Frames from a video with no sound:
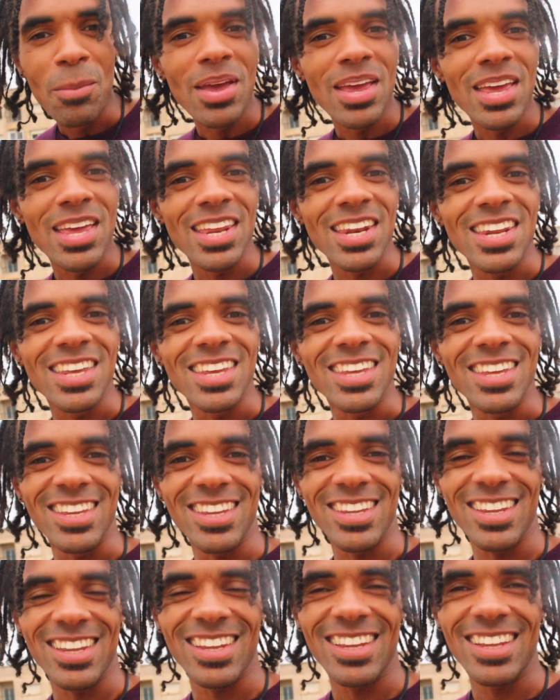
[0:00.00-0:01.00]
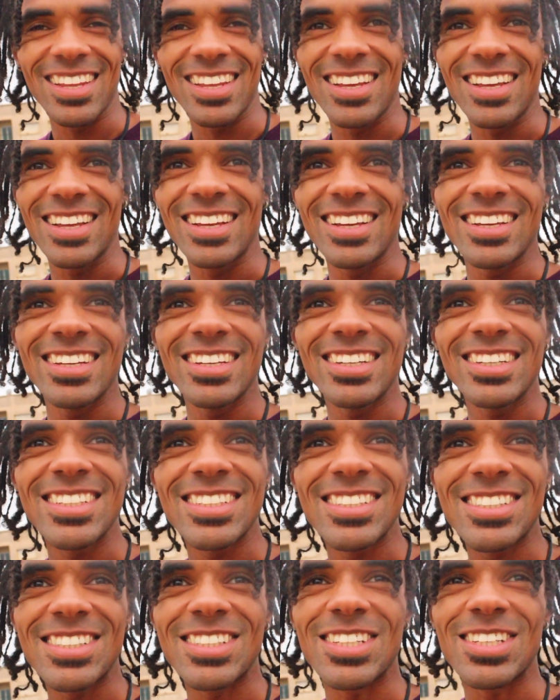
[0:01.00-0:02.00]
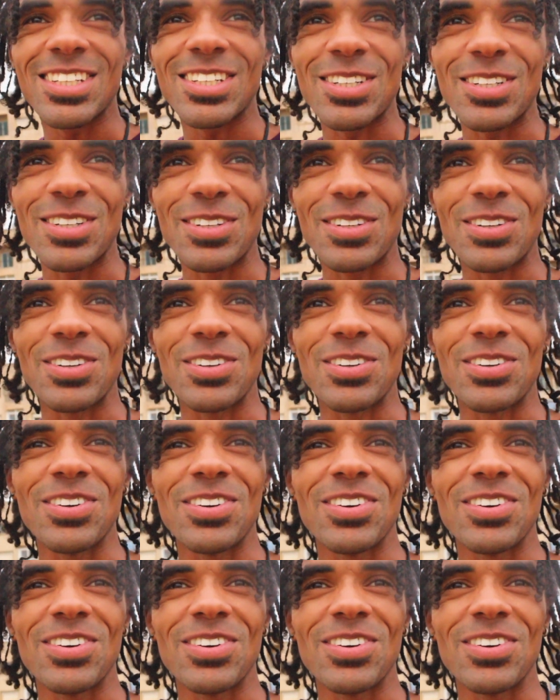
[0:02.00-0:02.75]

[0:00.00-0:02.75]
there is value for sure. There's just